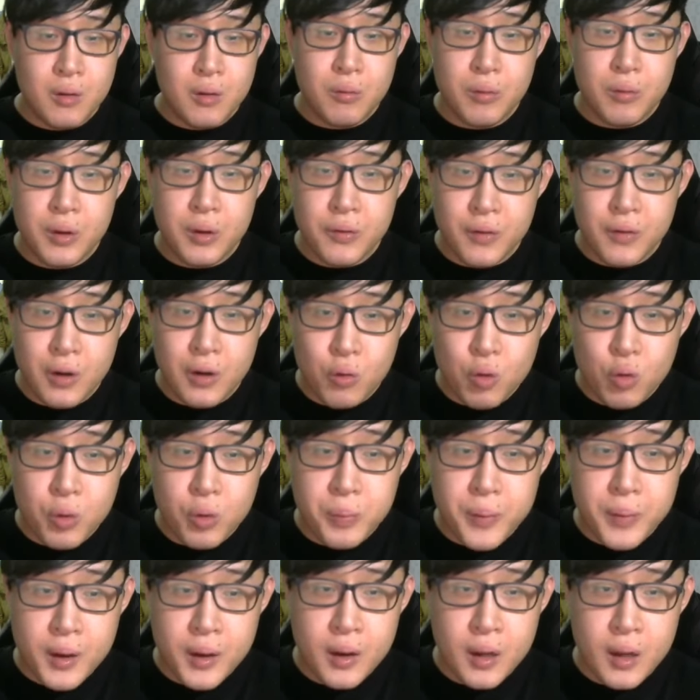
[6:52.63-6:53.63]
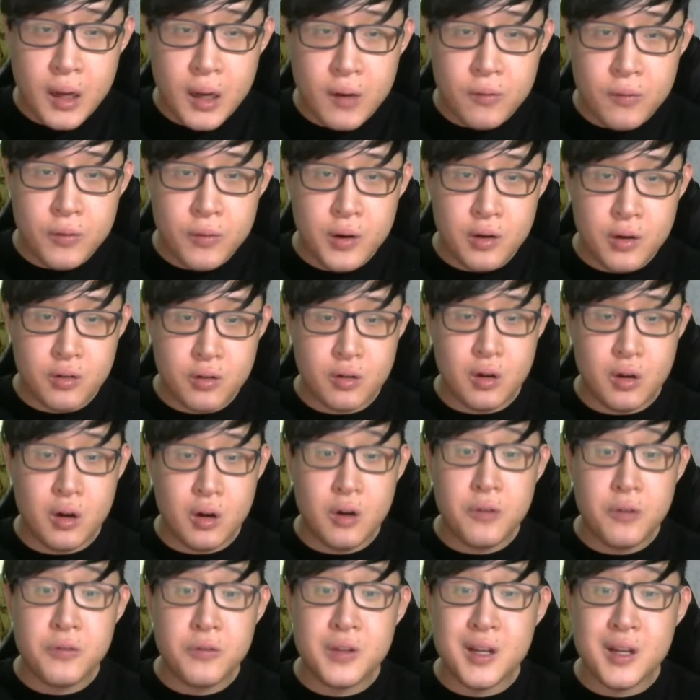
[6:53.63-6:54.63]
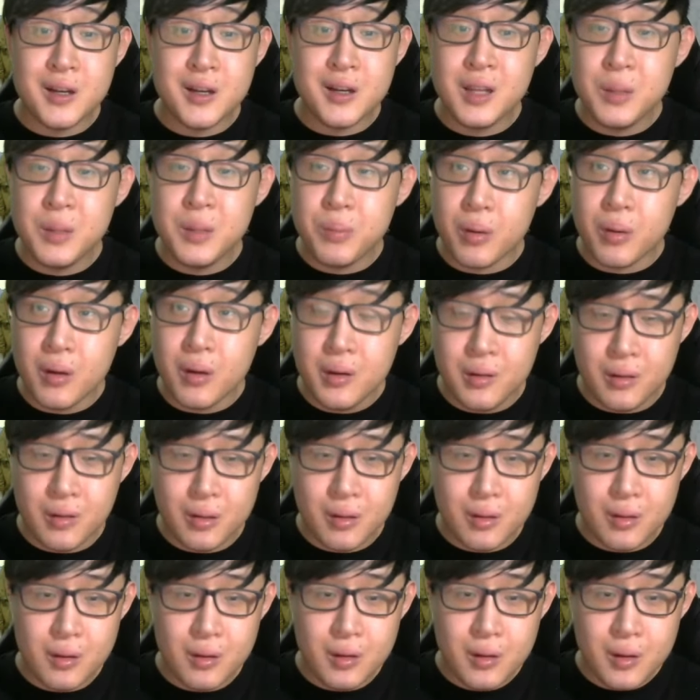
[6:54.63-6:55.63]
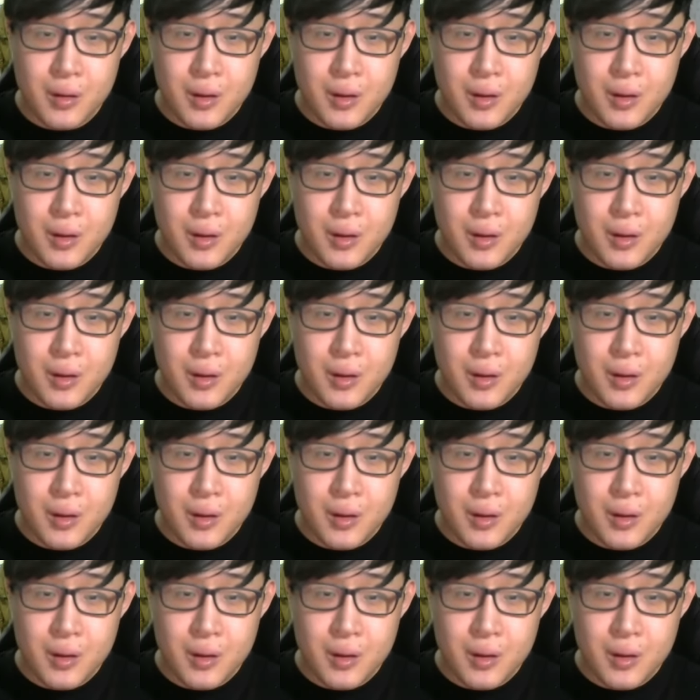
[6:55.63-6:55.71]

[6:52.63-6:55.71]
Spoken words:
with a whopping average of 30 points.